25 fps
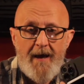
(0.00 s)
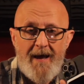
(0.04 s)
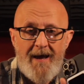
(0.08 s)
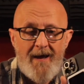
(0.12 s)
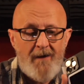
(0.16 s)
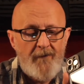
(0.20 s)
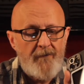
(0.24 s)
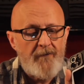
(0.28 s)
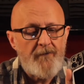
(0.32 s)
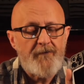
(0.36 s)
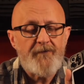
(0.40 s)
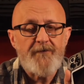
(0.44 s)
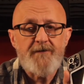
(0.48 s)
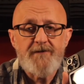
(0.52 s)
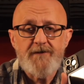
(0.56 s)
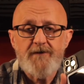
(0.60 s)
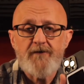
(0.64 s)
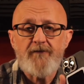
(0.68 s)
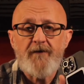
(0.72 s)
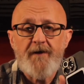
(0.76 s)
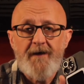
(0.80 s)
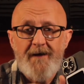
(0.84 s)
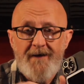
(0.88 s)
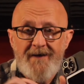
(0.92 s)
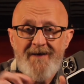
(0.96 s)
and the
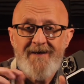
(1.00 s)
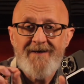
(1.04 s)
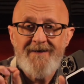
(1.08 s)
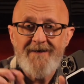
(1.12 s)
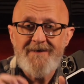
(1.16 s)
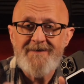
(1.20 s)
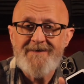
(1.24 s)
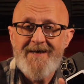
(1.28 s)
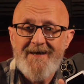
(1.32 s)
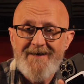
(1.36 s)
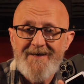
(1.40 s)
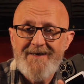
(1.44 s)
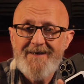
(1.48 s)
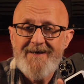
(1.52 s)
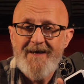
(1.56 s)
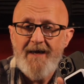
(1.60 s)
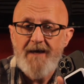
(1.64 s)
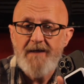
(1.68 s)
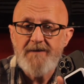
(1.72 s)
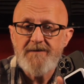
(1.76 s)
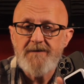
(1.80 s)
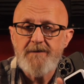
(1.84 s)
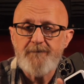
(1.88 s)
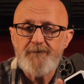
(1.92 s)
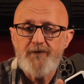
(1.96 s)
screen need a
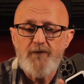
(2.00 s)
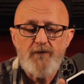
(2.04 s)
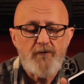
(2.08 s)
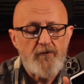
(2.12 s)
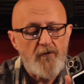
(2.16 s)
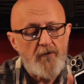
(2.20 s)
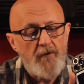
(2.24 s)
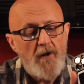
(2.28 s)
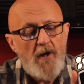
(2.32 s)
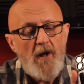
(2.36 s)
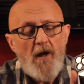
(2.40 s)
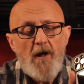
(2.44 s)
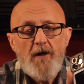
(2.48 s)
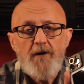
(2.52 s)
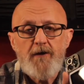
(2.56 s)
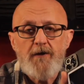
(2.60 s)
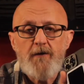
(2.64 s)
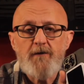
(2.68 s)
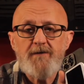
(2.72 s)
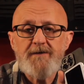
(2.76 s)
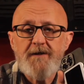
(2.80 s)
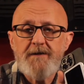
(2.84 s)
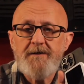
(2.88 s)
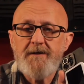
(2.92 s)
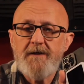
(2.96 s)
dedicated port.
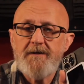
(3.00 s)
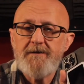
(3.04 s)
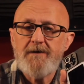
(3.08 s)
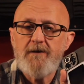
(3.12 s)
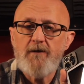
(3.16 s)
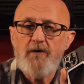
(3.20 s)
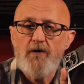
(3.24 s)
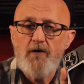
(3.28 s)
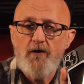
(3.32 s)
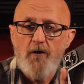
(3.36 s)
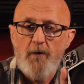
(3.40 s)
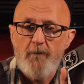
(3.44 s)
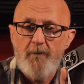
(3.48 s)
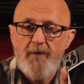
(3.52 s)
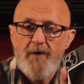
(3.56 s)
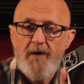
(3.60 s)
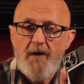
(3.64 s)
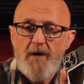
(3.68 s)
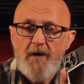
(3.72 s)
Using this hub,